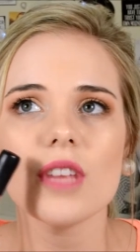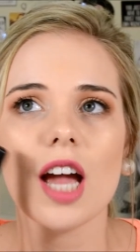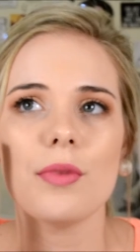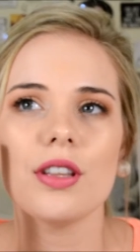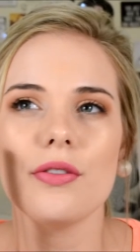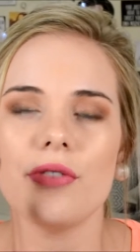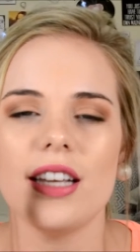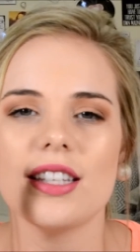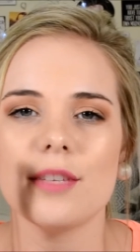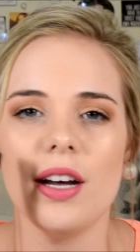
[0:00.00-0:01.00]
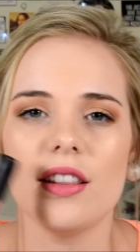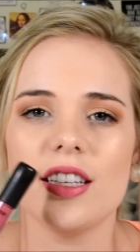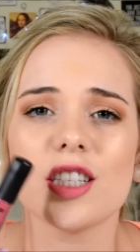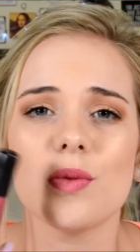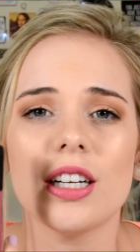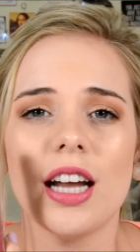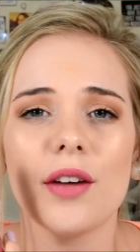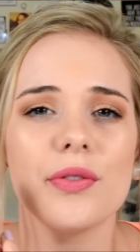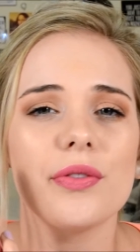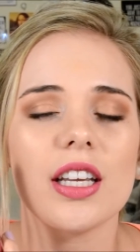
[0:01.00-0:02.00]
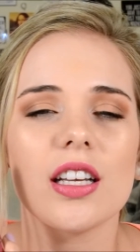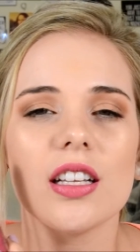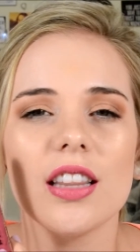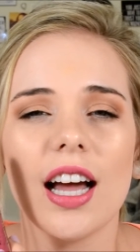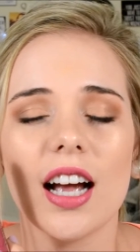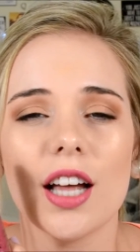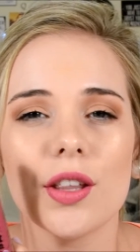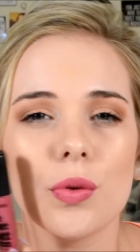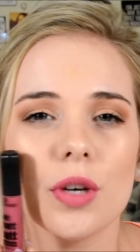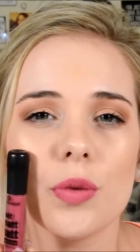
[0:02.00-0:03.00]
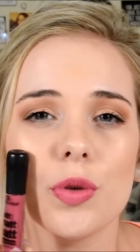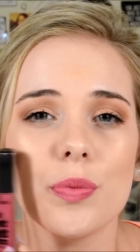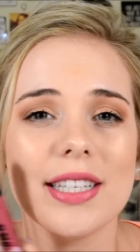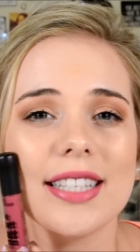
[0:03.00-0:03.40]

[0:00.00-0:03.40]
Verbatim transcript: I'm on the fence about this one. I feel like I thought it would be